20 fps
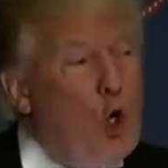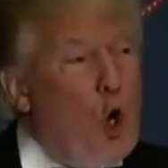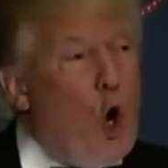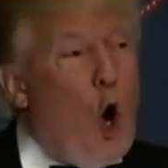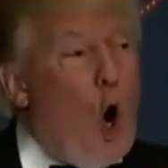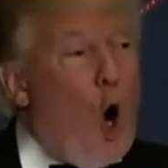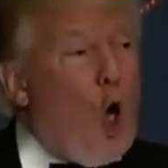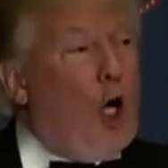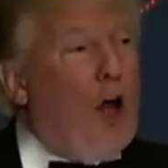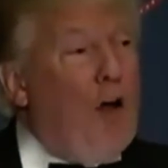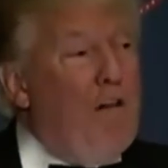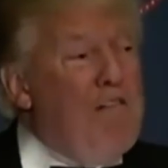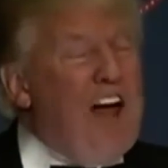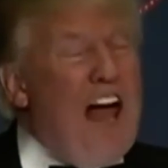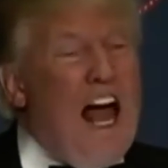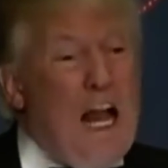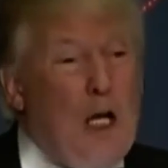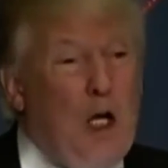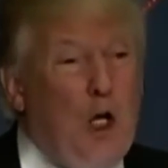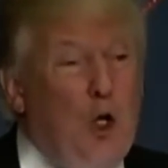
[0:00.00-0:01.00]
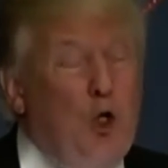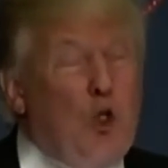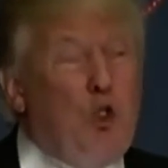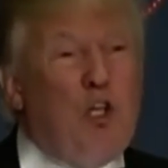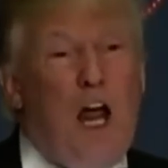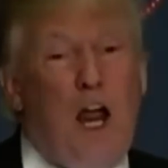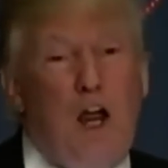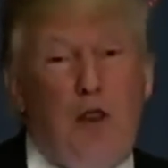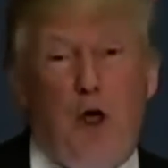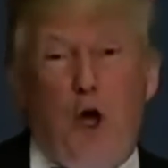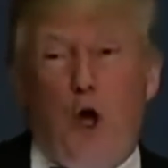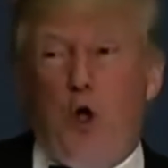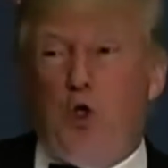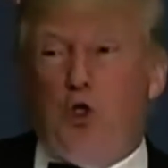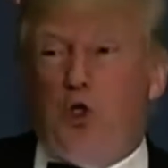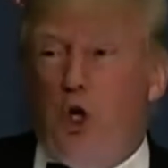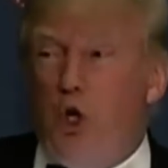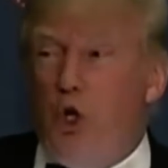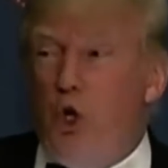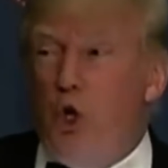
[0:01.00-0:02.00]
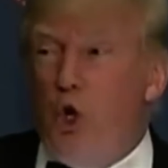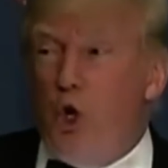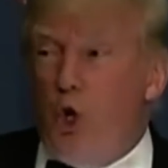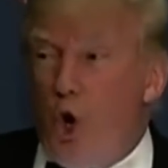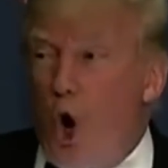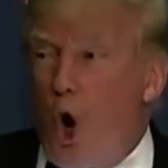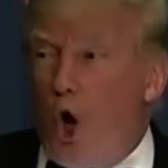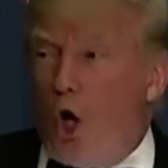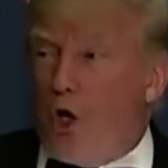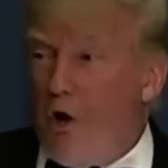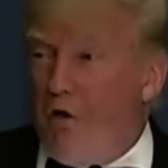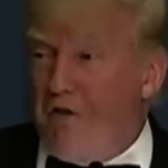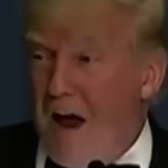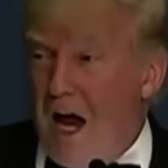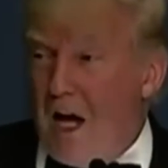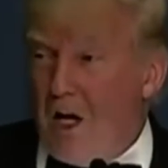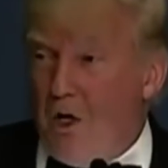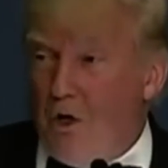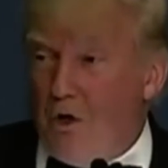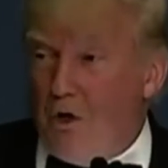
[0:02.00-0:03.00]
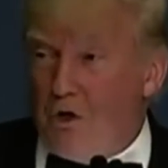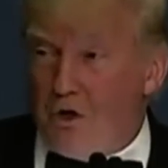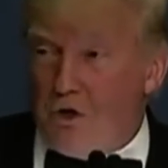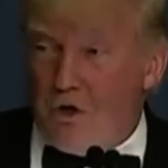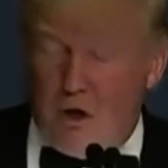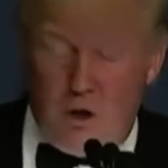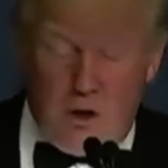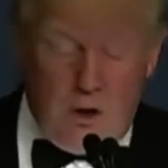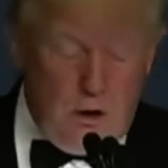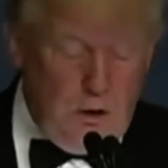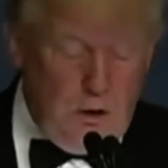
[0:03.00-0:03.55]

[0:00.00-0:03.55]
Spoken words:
York values, and those are New Yorker values.